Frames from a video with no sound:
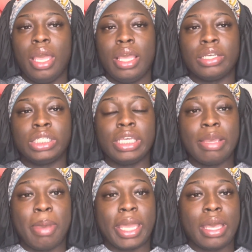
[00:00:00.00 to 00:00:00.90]
if she can
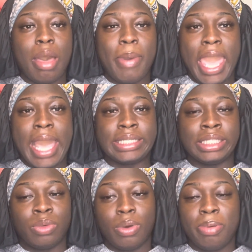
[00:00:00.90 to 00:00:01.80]
get back in her bag,
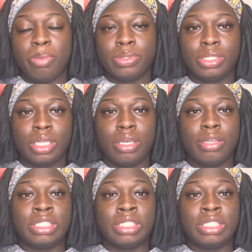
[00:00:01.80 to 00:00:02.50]
see what people still